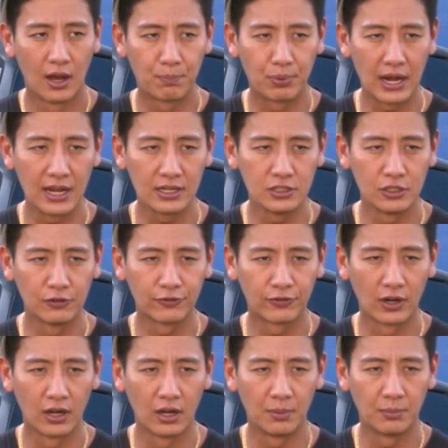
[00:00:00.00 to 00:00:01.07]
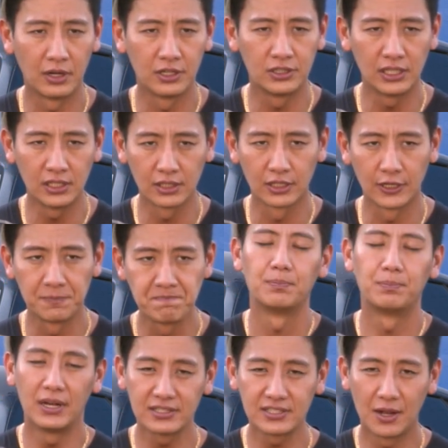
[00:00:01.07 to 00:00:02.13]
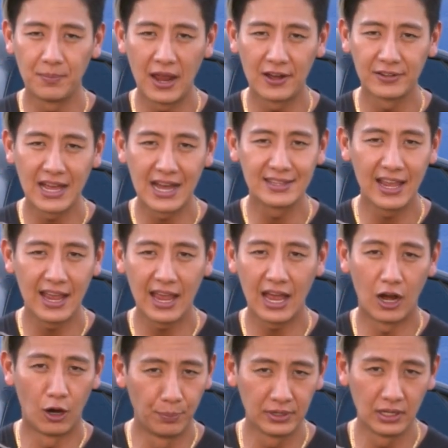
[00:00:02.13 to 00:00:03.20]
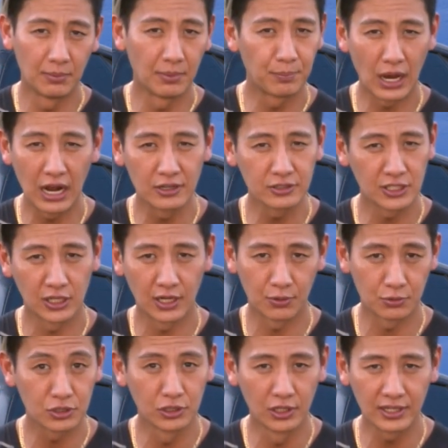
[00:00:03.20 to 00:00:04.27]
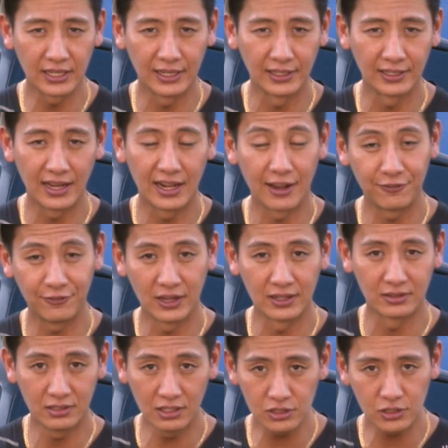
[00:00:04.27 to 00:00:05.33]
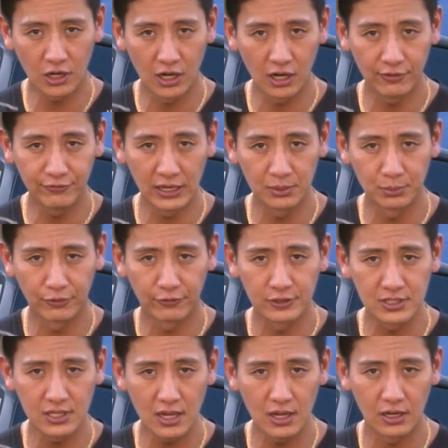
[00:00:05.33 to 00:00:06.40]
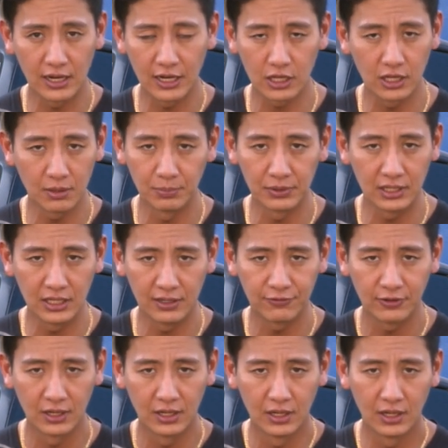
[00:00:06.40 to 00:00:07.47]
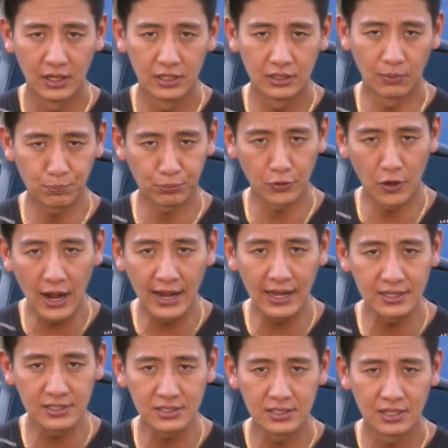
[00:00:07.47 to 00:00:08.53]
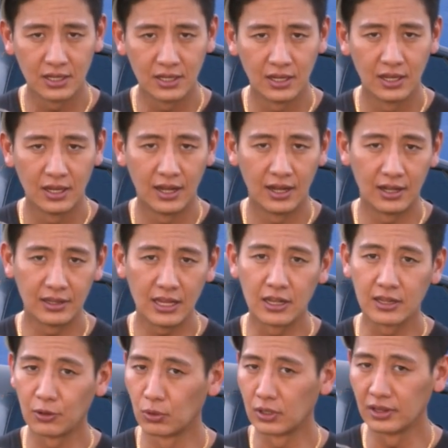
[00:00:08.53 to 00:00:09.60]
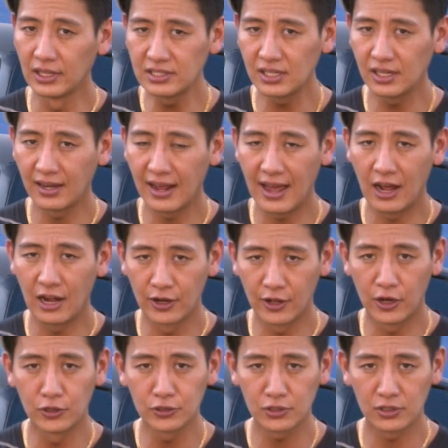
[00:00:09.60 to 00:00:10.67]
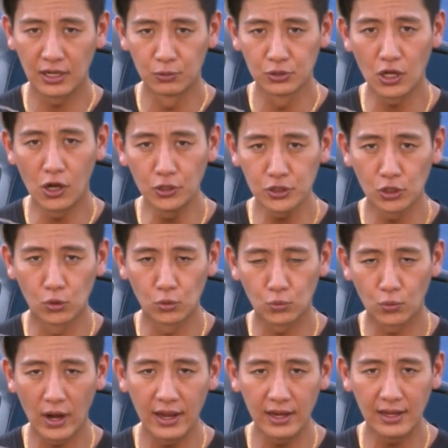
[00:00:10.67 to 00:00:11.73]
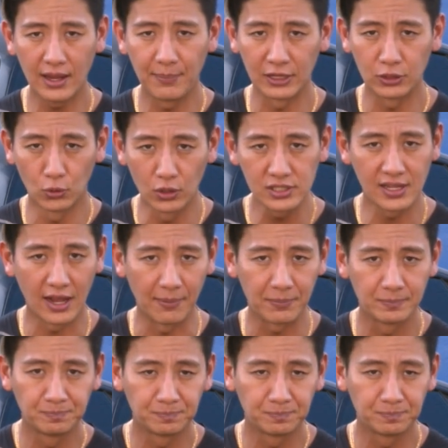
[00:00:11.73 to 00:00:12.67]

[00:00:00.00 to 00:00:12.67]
brand new from a dealer. But somehow that day I opened up a browser and I was looking and I found this car available for sale, and I couldn't believe the price that they were listing at, and it was also right at my doorstep.